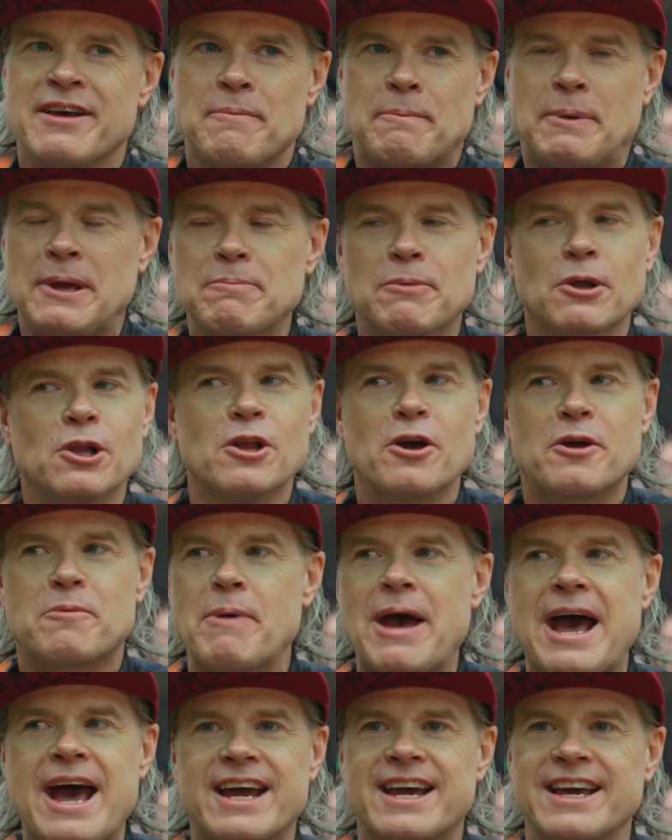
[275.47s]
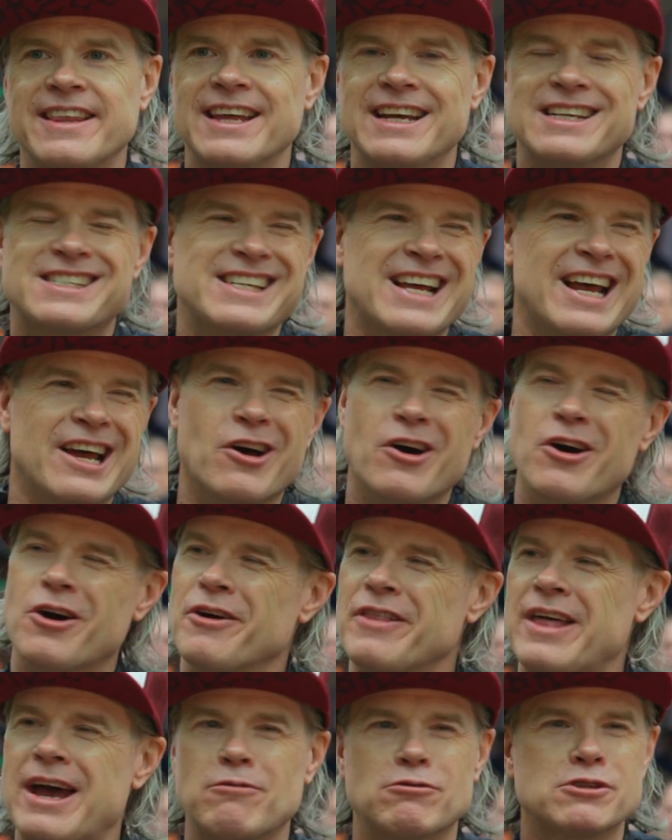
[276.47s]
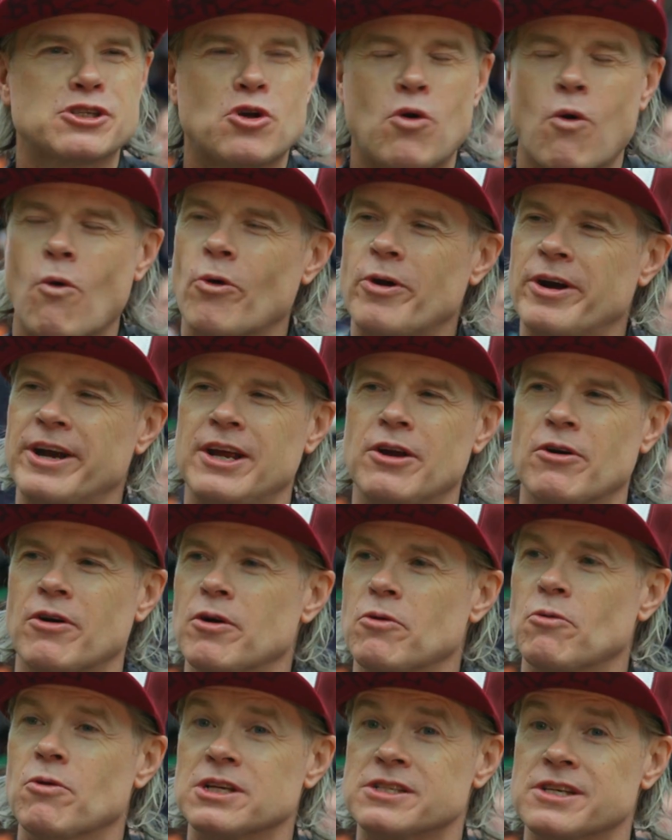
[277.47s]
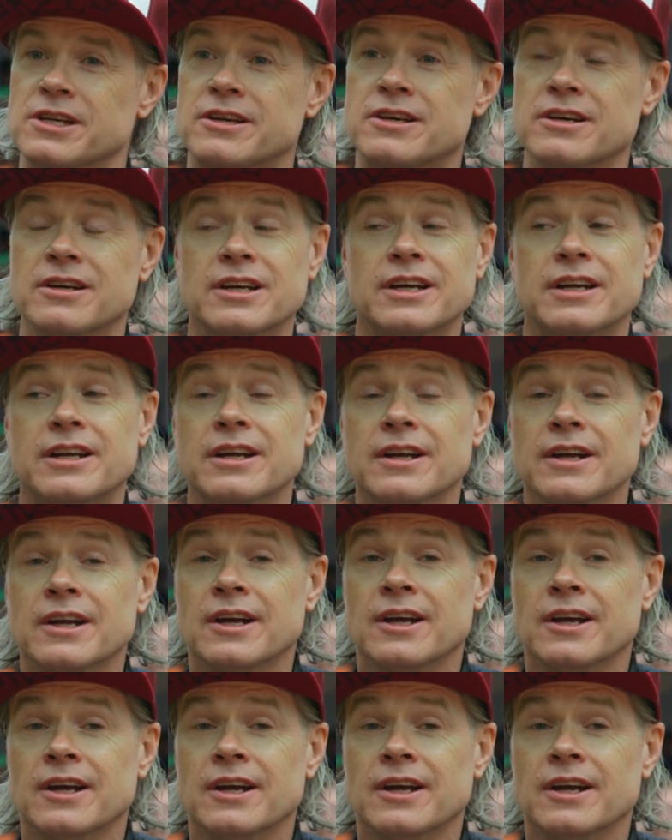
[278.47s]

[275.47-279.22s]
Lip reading: people look back and they say, oh, that was corny or it wasn't good.